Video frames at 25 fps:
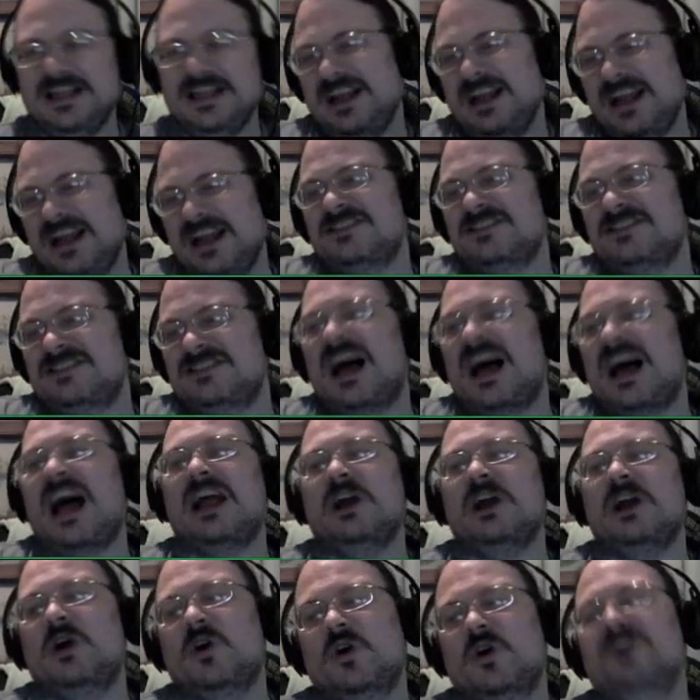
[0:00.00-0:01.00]
it's
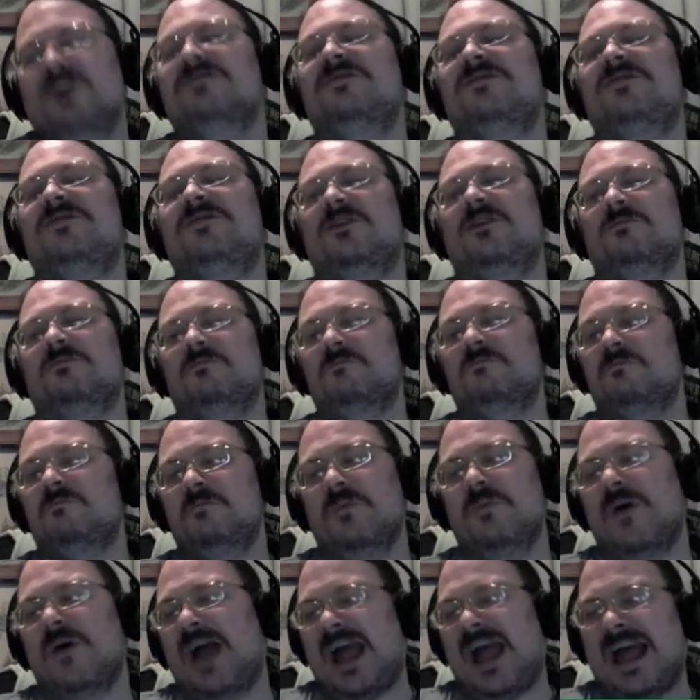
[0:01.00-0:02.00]
not good for
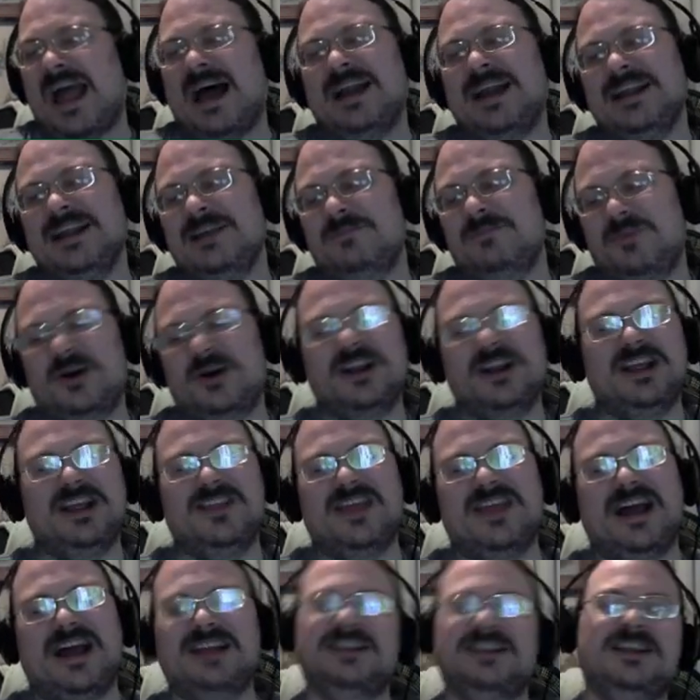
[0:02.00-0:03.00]
anybody
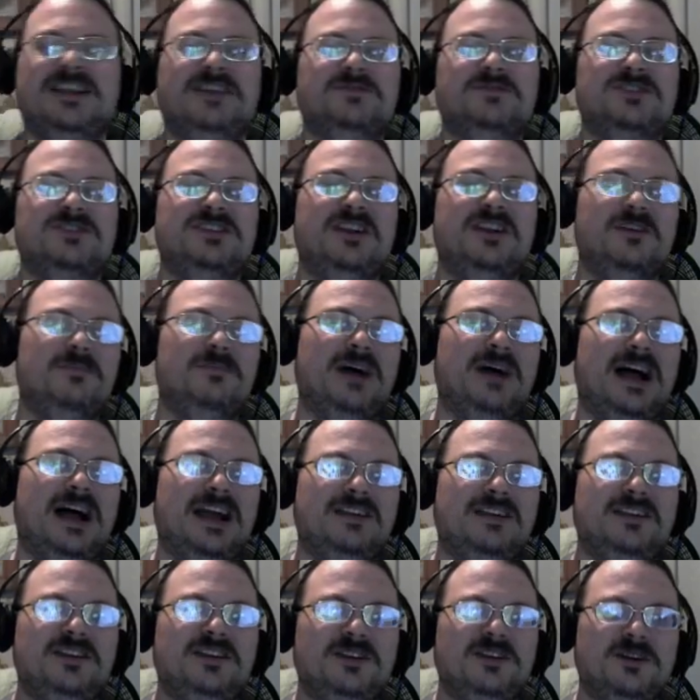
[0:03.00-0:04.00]
that lives
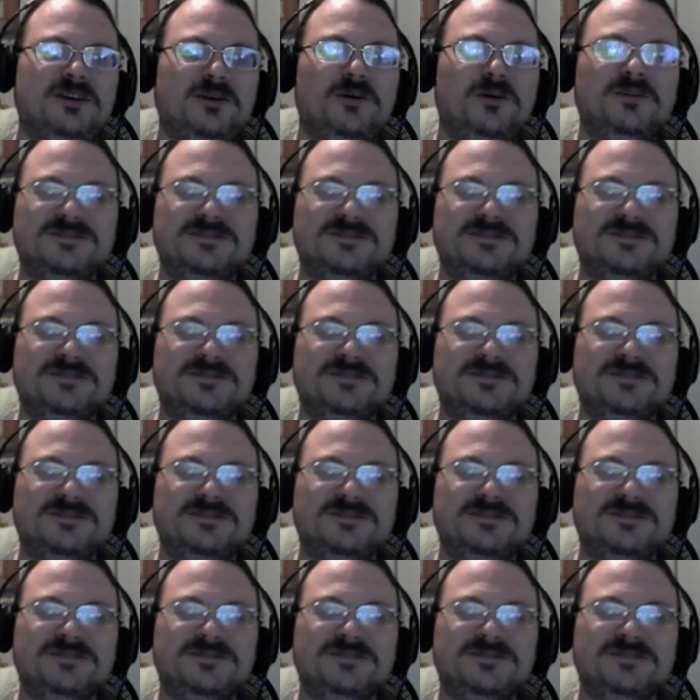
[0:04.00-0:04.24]
nearby to you.